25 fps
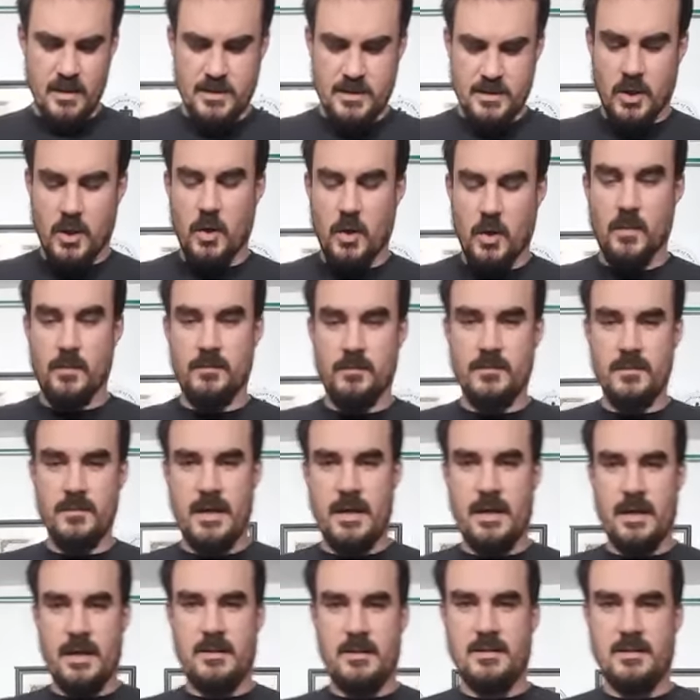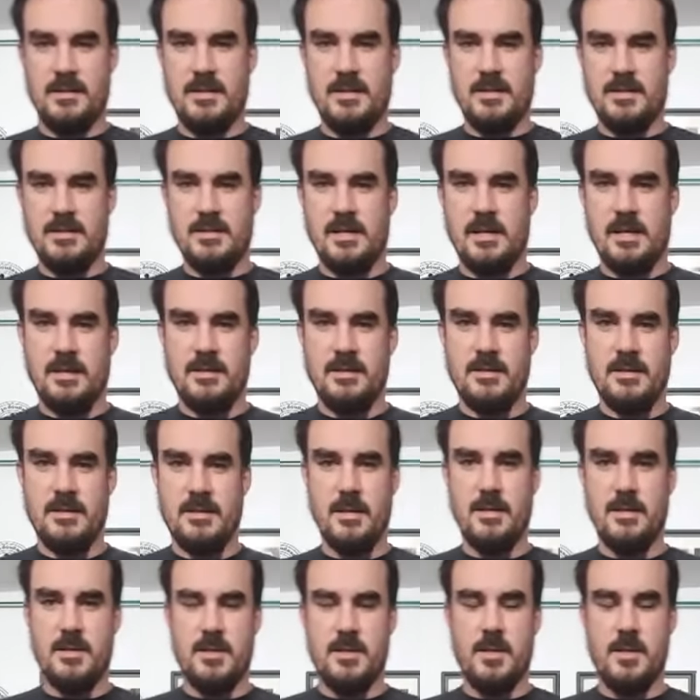So yeah,
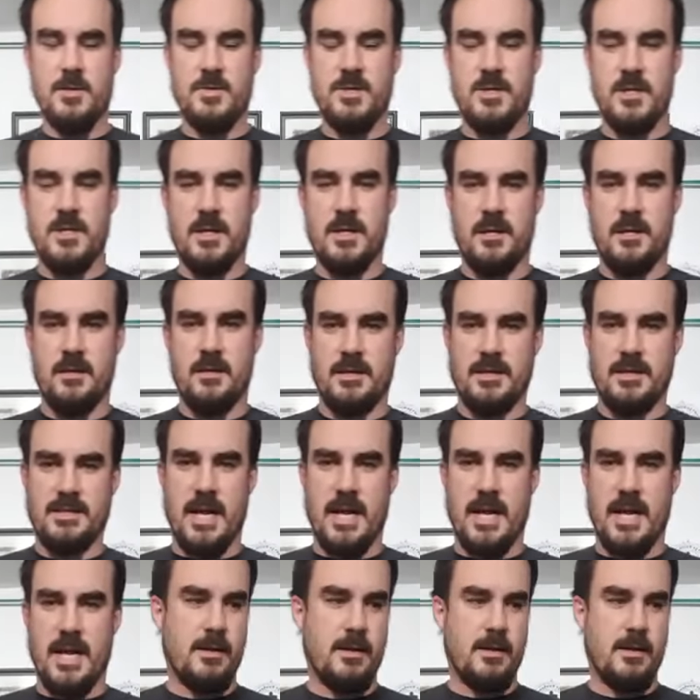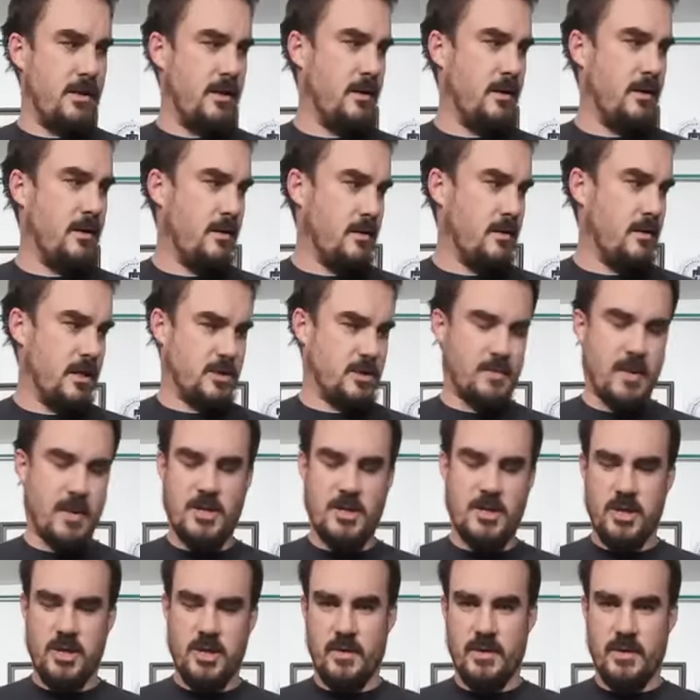this goes exactly,
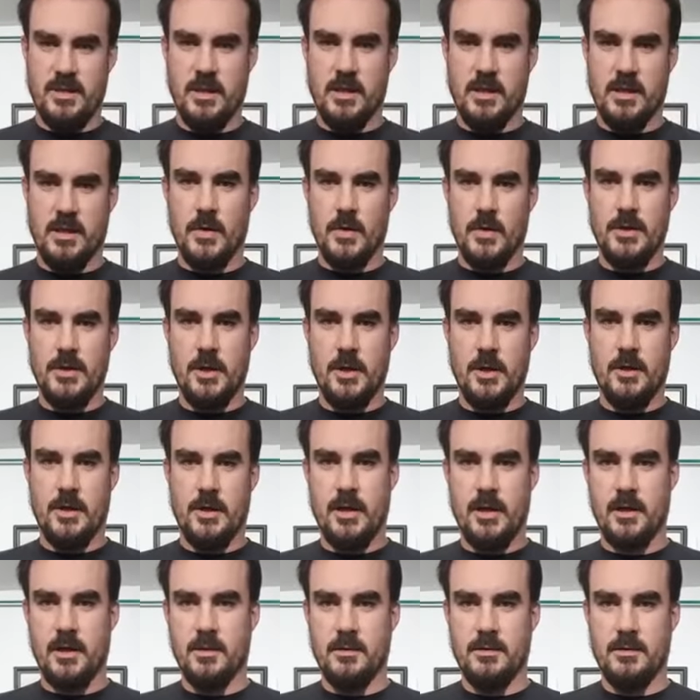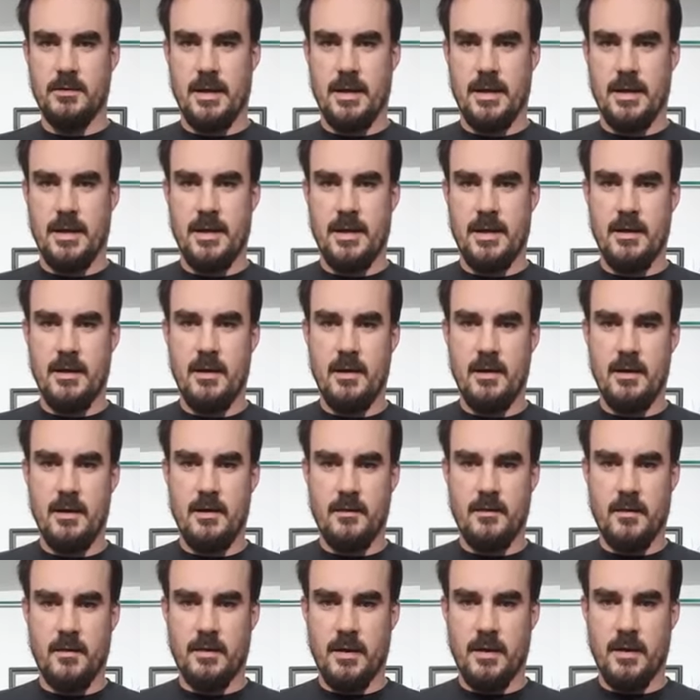especially with the glow in the dark kilt and
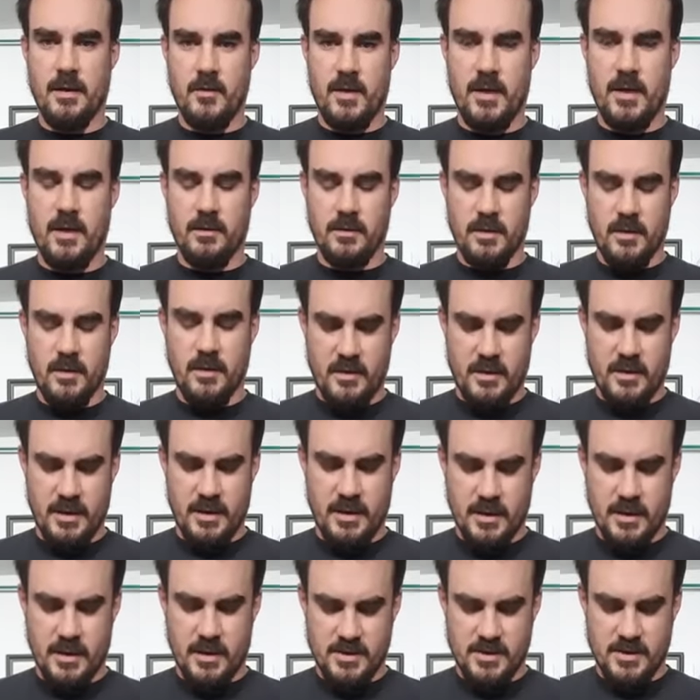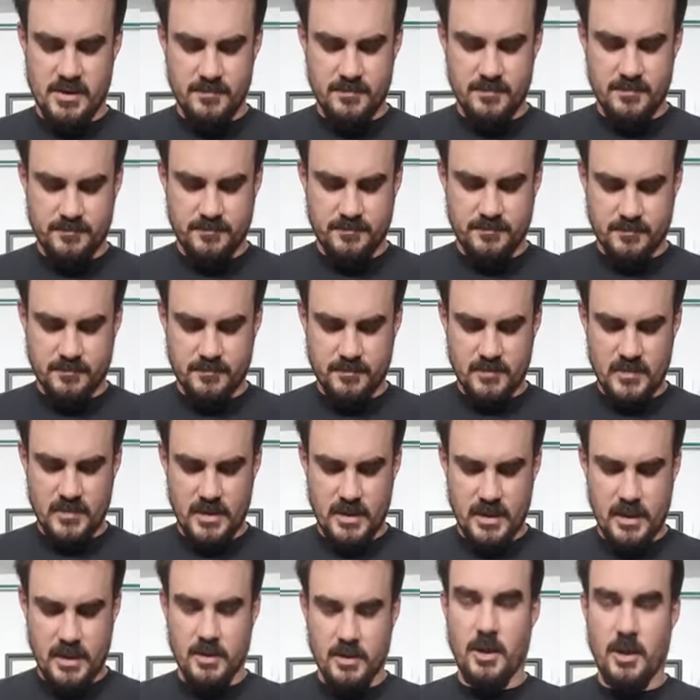the leather kilt and everything else.
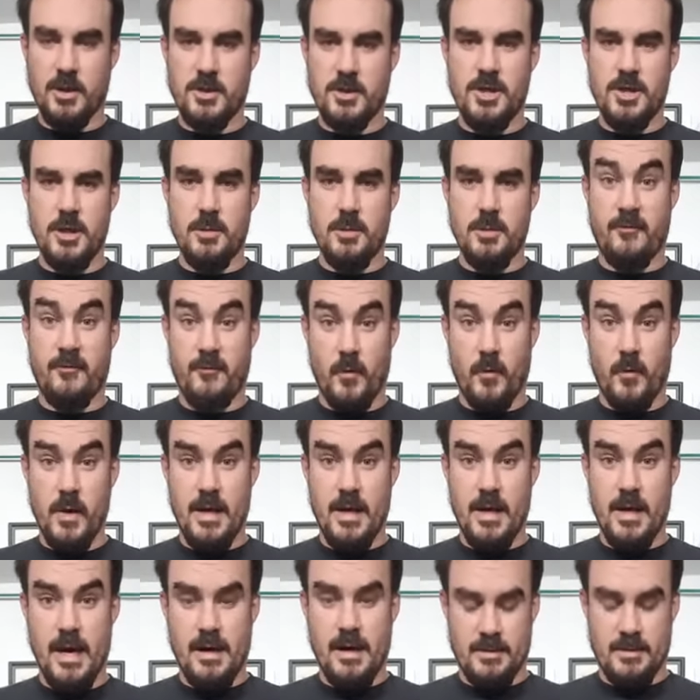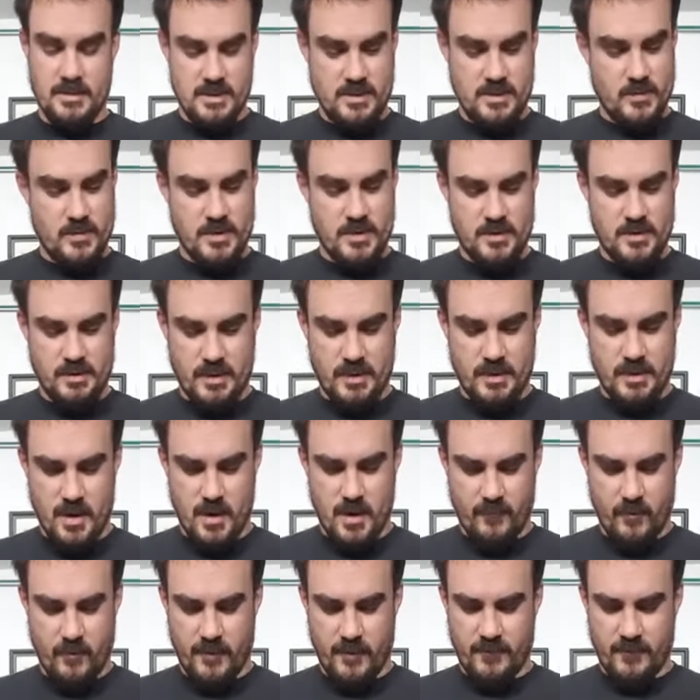Kiltology number 49. This one's been
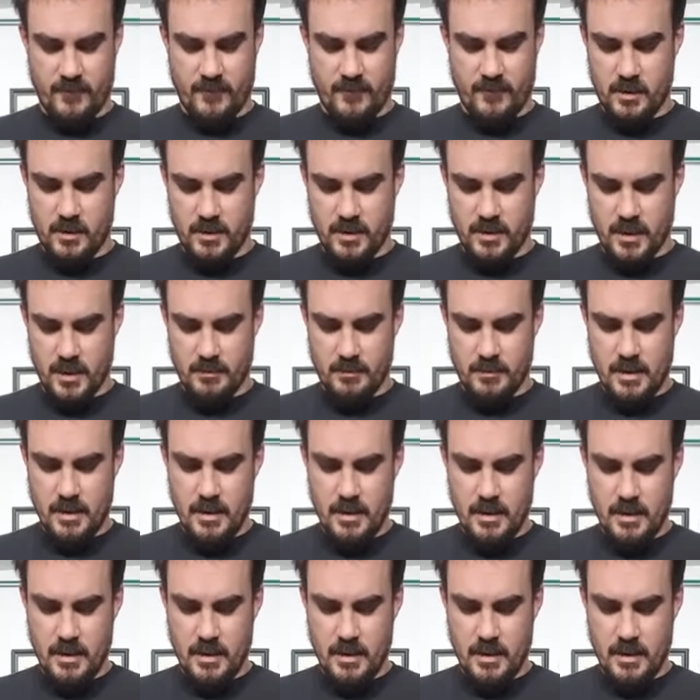around for a very long time.